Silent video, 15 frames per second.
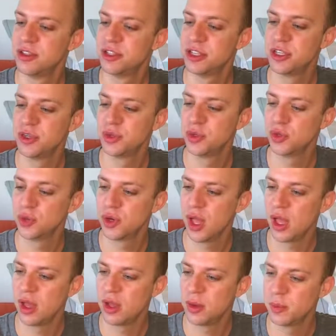to
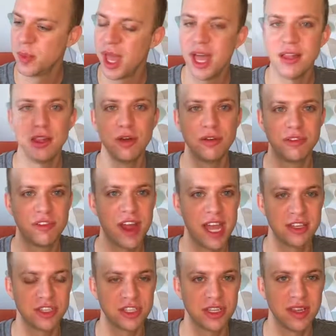
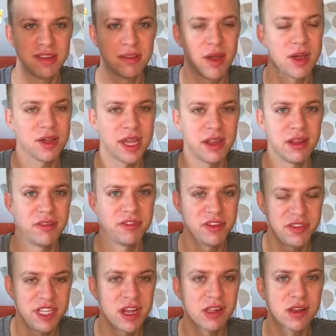HelloFresh, so I'll get
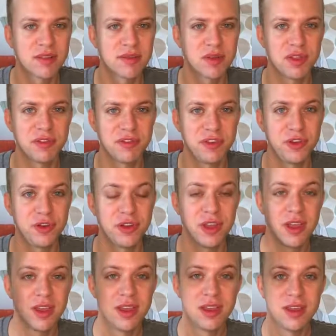$50 worth of food.
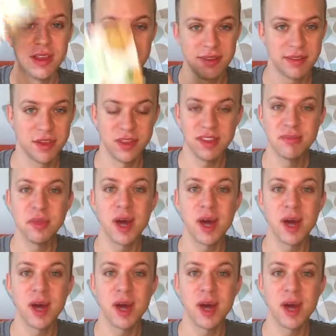So this